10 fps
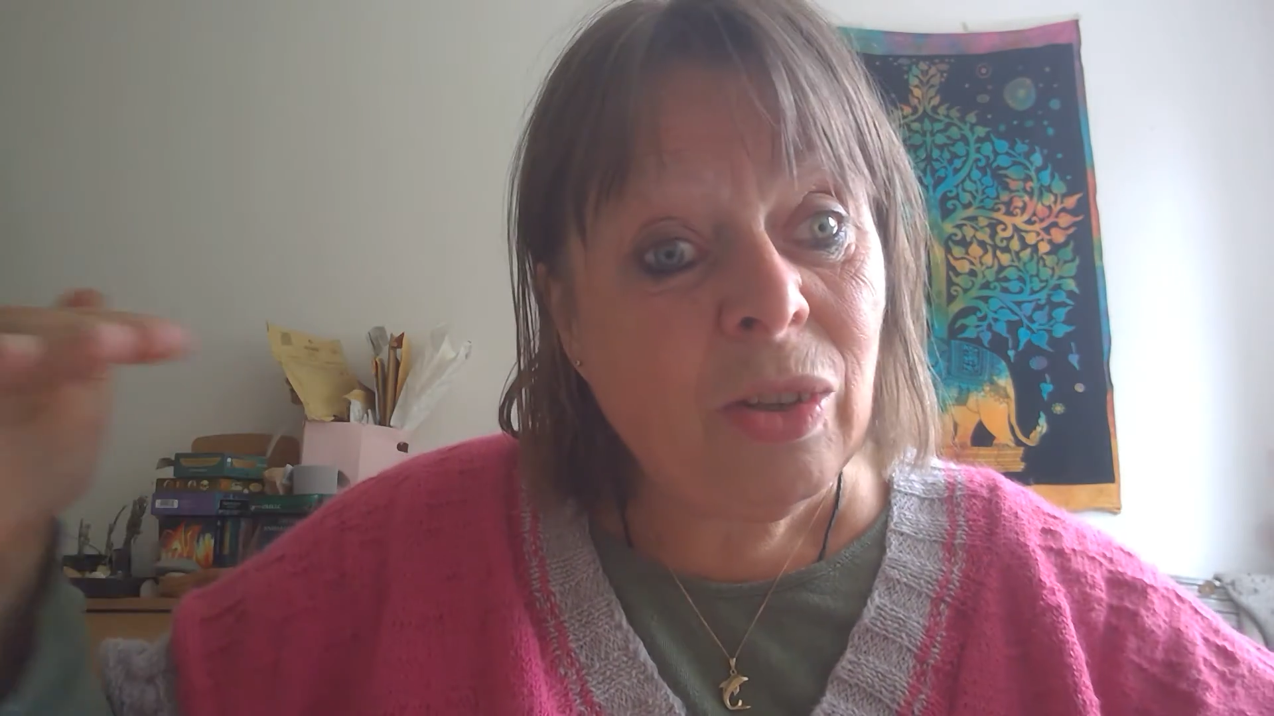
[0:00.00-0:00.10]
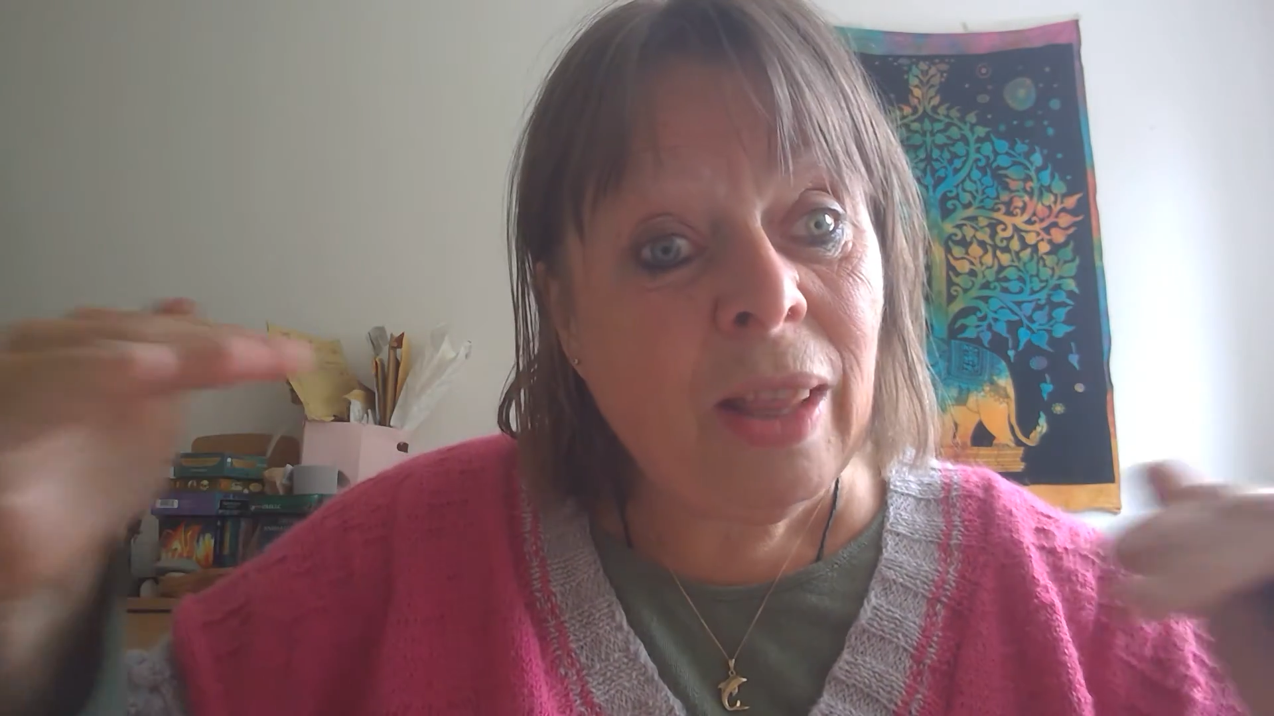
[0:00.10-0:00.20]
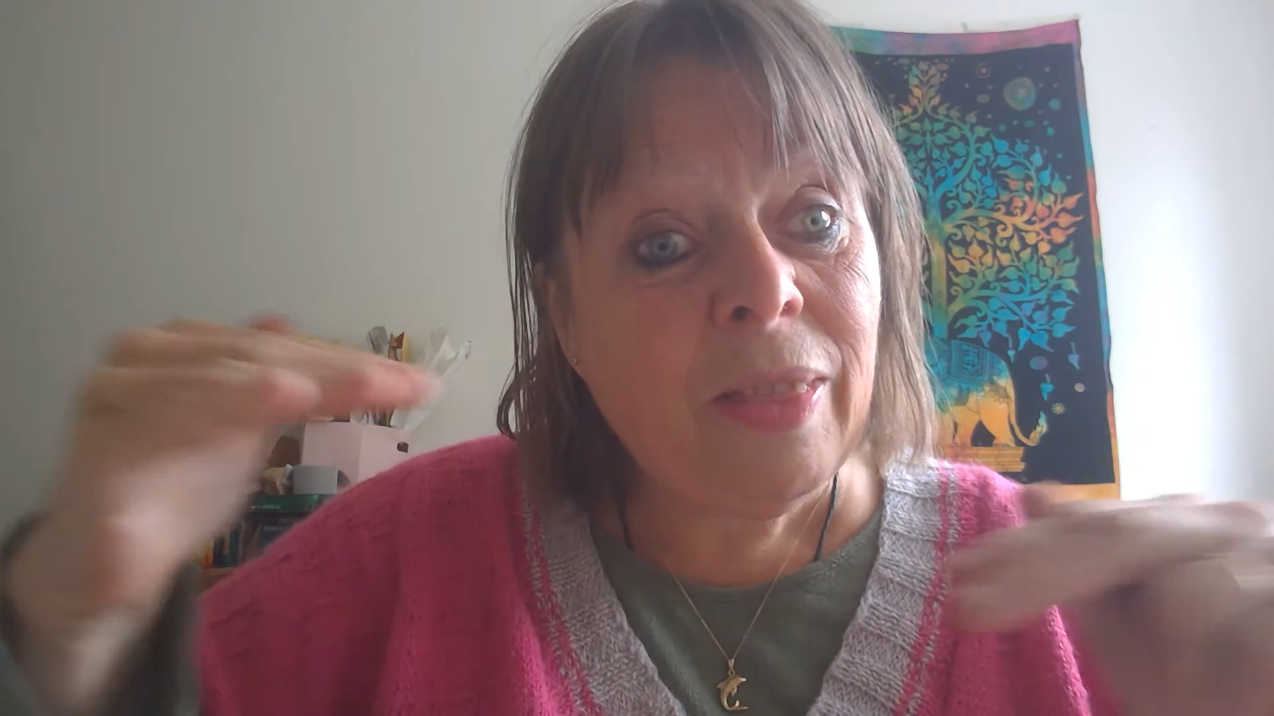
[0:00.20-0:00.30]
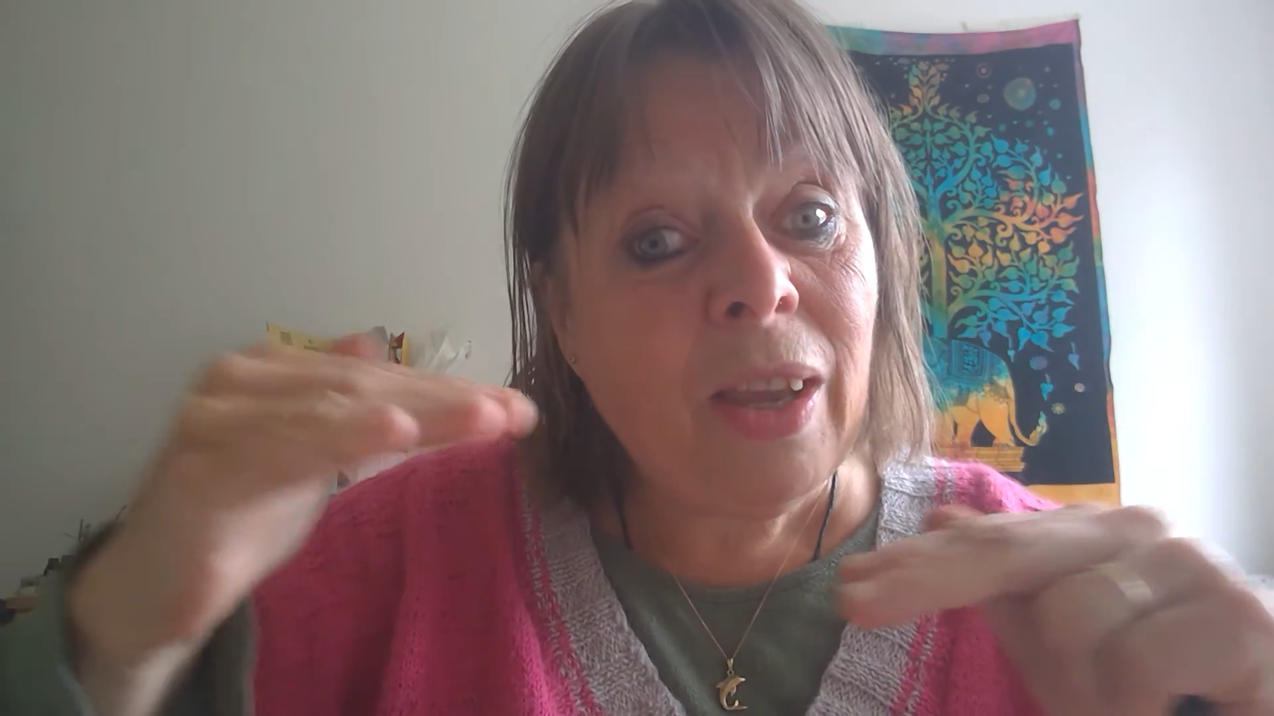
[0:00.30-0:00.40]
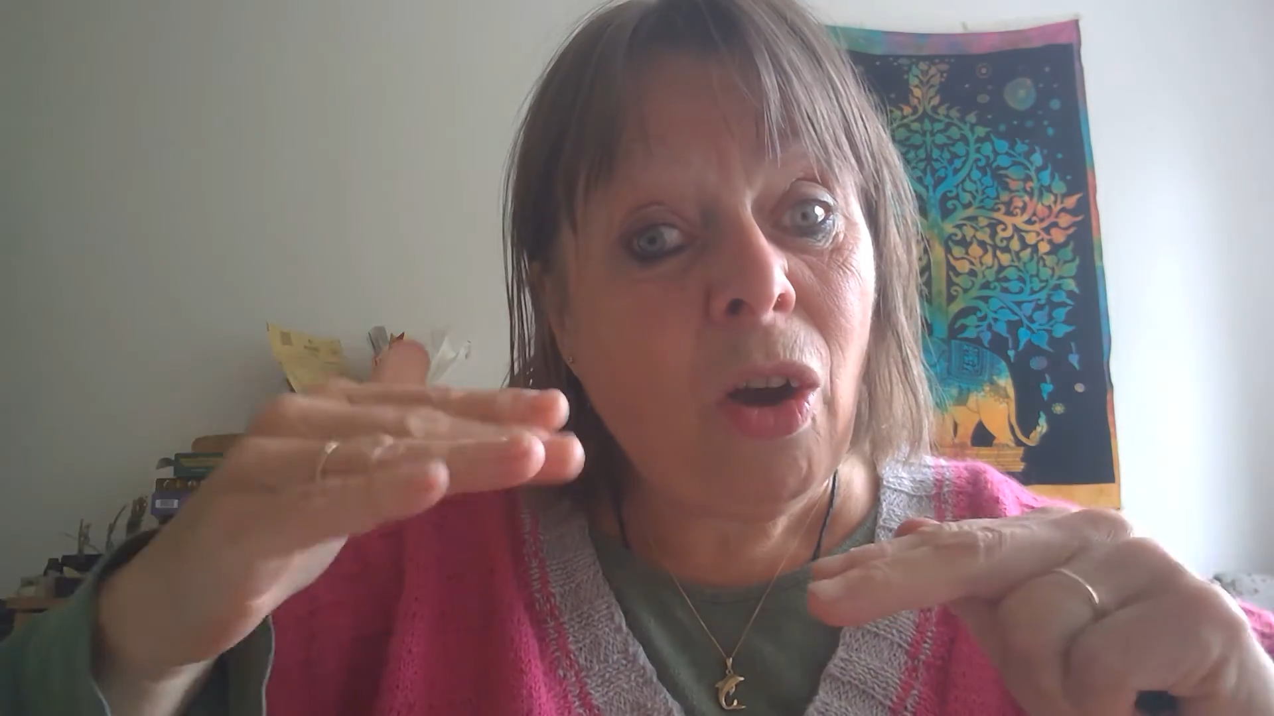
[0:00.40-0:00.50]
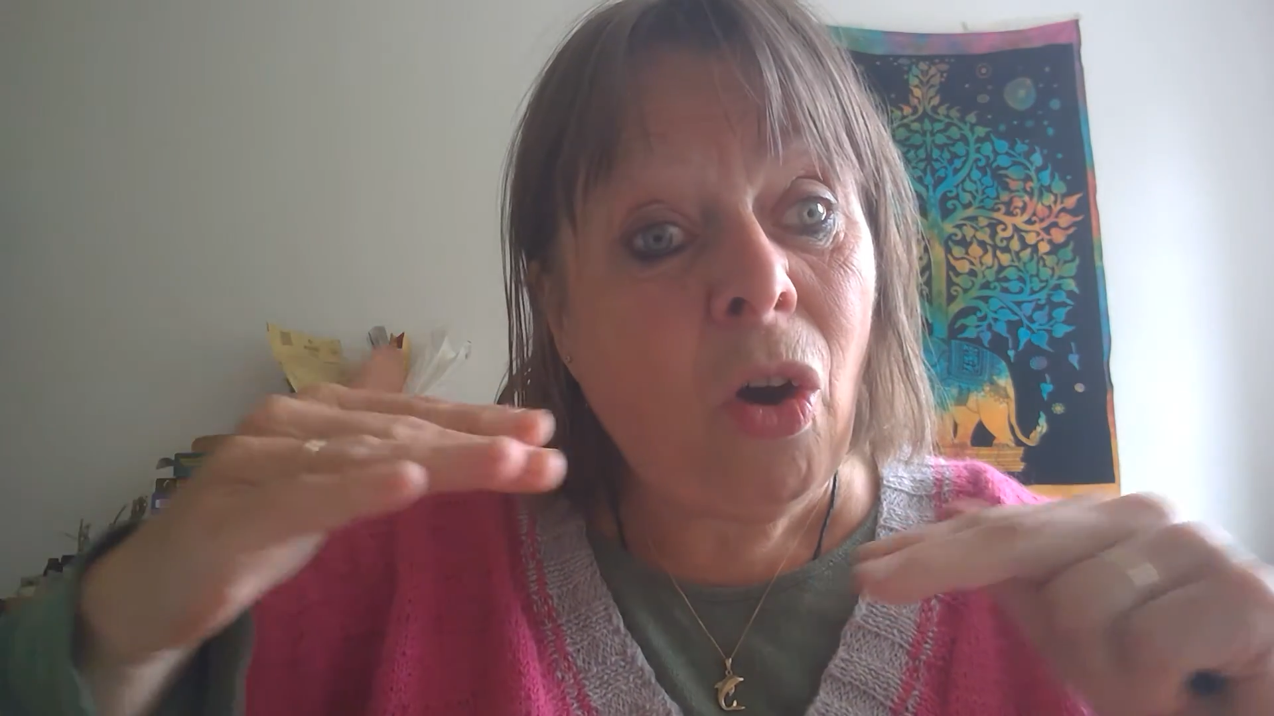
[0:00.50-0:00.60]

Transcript: so that they